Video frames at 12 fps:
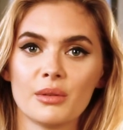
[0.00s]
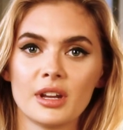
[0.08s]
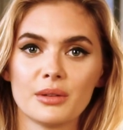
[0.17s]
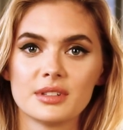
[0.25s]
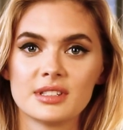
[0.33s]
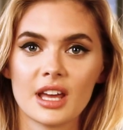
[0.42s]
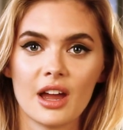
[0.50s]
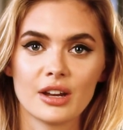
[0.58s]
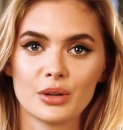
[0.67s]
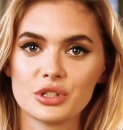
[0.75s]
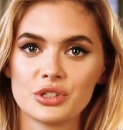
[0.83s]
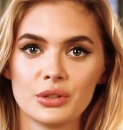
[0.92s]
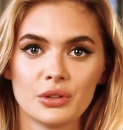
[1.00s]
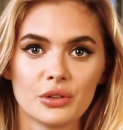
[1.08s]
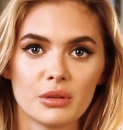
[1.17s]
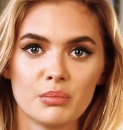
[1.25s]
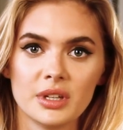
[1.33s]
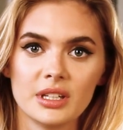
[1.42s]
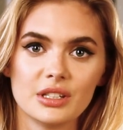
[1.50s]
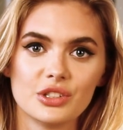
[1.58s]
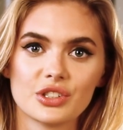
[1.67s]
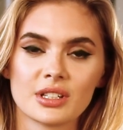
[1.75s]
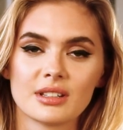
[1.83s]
When I was there and I was shooting on the beach